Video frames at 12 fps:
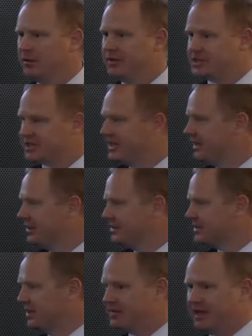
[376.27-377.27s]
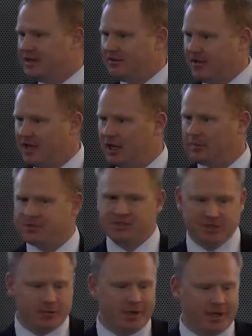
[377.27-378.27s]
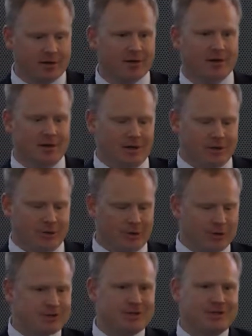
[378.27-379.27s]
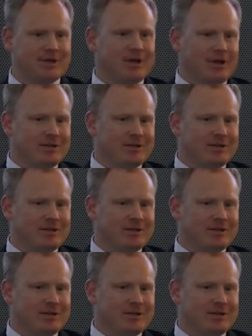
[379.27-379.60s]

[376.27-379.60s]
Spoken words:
the skills that they developed doing those